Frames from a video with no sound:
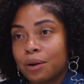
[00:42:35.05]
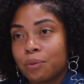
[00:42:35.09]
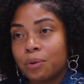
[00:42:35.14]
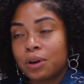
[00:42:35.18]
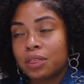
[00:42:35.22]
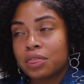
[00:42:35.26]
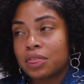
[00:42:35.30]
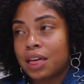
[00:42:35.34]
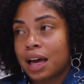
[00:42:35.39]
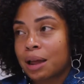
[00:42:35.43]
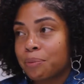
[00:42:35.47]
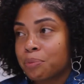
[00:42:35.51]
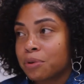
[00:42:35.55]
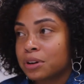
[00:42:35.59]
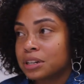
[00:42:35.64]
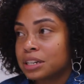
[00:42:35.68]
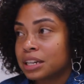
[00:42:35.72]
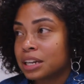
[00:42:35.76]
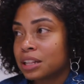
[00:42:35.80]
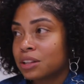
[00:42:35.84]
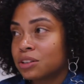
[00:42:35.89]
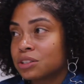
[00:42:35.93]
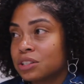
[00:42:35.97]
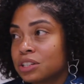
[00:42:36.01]
And with that
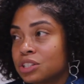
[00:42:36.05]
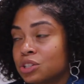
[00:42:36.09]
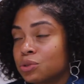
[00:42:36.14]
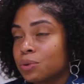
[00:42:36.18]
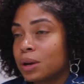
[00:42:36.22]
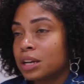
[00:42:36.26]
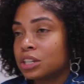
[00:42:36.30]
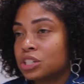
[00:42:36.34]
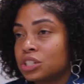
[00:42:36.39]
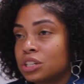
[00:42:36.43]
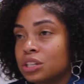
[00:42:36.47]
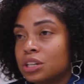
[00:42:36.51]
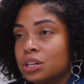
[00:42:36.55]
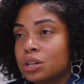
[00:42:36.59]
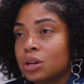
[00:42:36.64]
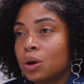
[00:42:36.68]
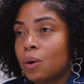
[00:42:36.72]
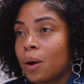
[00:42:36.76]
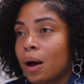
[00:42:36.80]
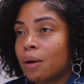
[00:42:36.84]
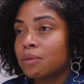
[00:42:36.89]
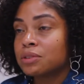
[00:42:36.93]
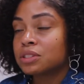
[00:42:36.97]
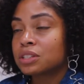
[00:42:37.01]
particular situation, you
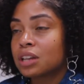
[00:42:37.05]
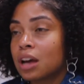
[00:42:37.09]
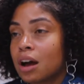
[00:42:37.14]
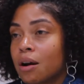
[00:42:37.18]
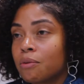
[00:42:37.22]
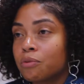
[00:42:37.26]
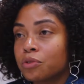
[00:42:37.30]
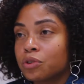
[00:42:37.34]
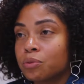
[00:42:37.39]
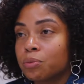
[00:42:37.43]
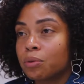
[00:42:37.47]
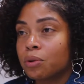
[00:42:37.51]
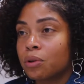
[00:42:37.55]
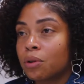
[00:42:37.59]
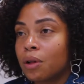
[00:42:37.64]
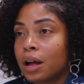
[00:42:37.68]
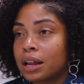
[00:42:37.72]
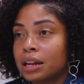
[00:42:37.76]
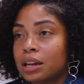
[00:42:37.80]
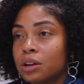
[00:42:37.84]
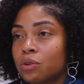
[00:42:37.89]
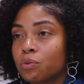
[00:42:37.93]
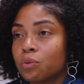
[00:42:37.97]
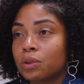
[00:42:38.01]
know, I was comfortable.
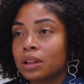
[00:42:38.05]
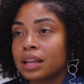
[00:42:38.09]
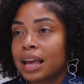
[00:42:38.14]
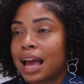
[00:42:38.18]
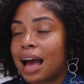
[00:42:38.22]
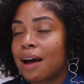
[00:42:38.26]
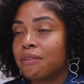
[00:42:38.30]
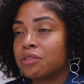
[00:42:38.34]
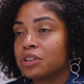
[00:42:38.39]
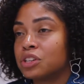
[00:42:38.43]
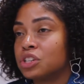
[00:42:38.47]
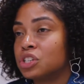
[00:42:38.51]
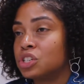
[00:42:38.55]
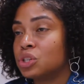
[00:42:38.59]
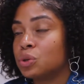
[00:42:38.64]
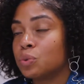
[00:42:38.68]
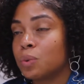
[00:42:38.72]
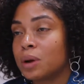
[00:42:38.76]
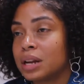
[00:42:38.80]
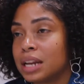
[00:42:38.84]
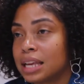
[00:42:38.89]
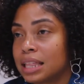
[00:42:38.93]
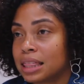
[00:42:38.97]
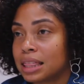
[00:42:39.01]
I didn't really have to
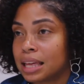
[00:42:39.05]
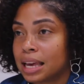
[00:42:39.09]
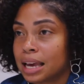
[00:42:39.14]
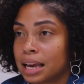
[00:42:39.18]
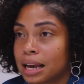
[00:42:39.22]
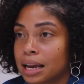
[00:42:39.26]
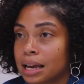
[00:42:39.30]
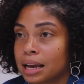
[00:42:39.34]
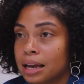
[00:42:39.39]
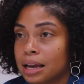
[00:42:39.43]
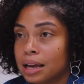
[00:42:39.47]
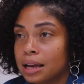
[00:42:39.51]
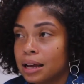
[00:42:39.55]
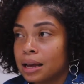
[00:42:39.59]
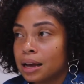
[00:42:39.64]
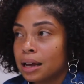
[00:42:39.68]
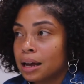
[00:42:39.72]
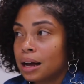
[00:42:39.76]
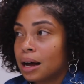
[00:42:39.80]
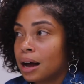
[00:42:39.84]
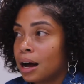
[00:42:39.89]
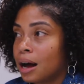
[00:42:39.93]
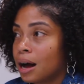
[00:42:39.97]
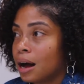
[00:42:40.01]
do anything.
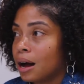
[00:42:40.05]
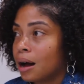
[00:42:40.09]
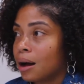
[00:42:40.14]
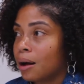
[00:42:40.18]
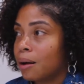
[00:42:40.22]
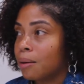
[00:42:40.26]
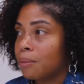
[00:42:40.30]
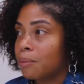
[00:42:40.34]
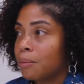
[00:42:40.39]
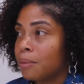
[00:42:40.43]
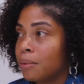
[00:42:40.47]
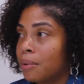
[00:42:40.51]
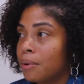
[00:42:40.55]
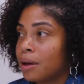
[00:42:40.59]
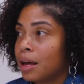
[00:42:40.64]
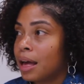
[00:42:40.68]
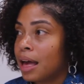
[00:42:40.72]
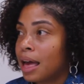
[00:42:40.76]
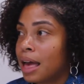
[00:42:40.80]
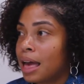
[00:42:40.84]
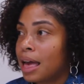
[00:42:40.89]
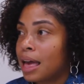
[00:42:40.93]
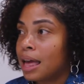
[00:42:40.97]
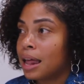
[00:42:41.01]
And
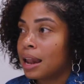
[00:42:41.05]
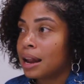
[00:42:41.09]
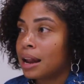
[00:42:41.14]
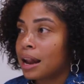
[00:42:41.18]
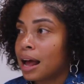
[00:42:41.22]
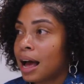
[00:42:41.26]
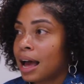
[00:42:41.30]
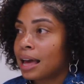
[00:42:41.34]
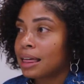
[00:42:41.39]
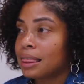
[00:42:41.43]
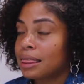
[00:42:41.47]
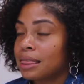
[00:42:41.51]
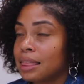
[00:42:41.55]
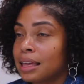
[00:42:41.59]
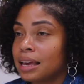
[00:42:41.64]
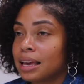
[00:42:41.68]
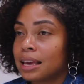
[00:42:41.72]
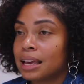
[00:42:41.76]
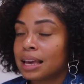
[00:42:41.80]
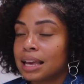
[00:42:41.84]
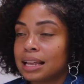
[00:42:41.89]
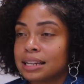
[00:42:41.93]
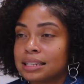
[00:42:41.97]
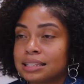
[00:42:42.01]
I
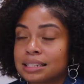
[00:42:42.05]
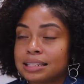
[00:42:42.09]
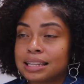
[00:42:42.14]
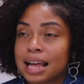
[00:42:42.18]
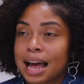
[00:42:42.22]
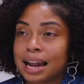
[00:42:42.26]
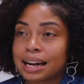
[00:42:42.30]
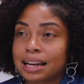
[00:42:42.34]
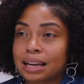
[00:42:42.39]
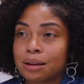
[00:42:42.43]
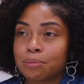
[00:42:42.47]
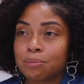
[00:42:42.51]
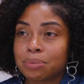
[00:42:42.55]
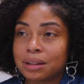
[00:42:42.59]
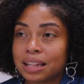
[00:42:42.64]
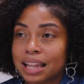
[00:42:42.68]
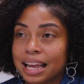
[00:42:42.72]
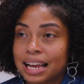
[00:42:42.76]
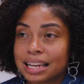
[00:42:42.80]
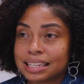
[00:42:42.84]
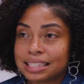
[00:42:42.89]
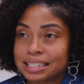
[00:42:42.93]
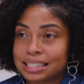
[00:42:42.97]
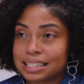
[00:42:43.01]
think it's that
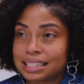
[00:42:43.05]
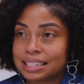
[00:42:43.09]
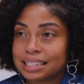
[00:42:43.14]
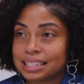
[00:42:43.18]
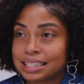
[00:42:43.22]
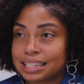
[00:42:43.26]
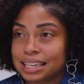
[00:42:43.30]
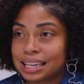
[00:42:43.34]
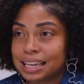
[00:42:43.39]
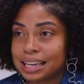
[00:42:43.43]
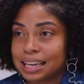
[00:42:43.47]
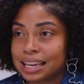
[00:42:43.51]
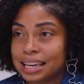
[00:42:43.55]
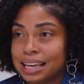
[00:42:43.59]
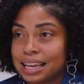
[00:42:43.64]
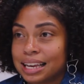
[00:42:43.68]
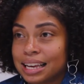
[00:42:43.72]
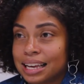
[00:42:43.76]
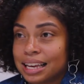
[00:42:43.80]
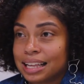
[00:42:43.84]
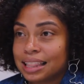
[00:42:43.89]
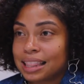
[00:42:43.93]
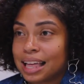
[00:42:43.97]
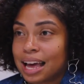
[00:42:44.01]

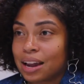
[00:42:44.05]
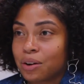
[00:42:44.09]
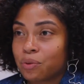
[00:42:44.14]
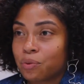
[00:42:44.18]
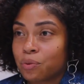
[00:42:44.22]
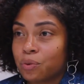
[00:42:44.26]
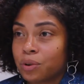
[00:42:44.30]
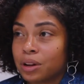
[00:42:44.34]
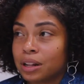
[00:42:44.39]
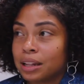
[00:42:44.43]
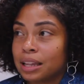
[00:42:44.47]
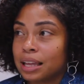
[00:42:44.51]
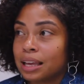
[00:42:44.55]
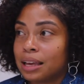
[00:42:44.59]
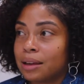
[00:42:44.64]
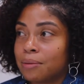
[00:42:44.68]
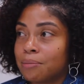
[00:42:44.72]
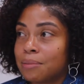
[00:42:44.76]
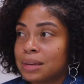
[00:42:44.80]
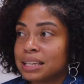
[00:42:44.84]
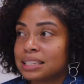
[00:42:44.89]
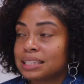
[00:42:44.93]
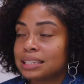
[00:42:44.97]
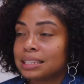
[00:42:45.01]
complacency that really
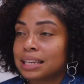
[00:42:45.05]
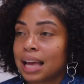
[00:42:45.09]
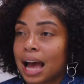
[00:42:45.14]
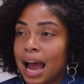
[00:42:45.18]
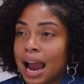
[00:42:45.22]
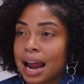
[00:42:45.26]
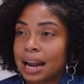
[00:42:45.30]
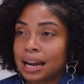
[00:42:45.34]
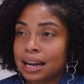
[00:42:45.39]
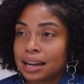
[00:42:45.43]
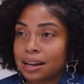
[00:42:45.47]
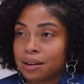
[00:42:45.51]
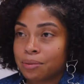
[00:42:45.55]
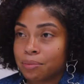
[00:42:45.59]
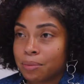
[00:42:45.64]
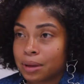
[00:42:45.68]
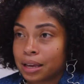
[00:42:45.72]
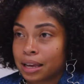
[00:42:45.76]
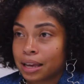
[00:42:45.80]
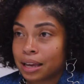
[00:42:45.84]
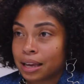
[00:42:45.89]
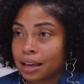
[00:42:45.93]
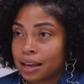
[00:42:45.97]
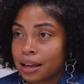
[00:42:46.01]
misguided
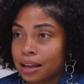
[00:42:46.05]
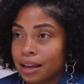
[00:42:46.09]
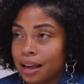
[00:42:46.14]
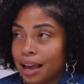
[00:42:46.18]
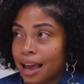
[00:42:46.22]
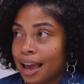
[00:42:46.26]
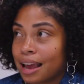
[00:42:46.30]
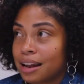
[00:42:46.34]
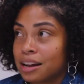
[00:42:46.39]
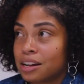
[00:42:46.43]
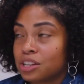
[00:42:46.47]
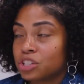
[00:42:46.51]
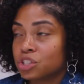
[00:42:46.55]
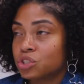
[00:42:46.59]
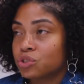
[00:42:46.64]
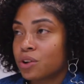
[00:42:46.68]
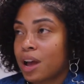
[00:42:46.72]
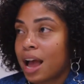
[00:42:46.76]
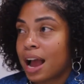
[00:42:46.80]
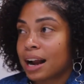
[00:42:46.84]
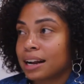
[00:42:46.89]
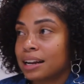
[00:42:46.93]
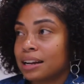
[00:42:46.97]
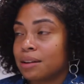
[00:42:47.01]
me and
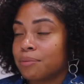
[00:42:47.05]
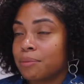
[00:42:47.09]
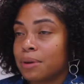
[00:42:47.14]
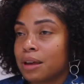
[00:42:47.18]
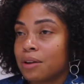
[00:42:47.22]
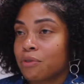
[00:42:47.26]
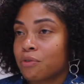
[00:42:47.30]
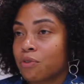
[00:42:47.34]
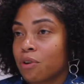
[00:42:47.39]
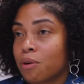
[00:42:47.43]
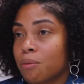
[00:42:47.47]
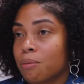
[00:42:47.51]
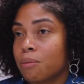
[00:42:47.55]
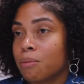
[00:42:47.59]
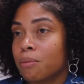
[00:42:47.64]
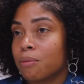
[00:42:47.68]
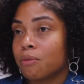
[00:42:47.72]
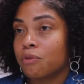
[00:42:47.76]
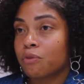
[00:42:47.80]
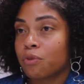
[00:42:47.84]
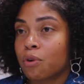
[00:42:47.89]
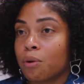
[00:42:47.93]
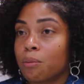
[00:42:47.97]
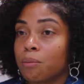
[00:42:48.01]
distracted me
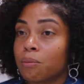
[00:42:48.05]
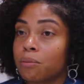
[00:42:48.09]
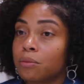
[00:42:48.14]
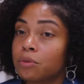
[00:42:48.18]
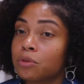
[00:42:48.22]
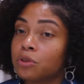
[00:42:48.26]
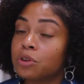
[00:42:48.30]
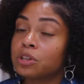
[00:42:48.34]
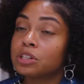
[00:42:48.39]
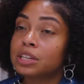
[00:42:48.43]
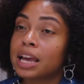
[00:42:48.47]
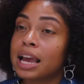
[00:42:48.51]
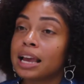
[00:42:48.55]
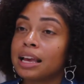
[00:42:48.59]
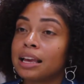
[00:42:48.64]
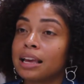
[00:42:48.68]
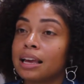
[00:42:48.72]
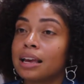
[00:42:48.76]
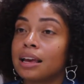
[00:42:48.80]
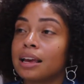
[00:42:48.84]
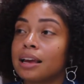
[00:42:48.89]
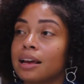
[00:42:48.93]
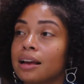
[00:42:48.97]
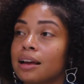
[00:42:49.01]
from
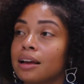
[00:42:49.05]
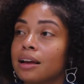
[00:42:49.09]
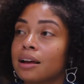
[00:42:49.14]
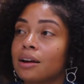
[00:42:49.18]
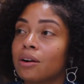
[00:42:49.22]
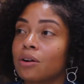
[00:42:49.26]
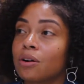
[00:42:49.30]
taking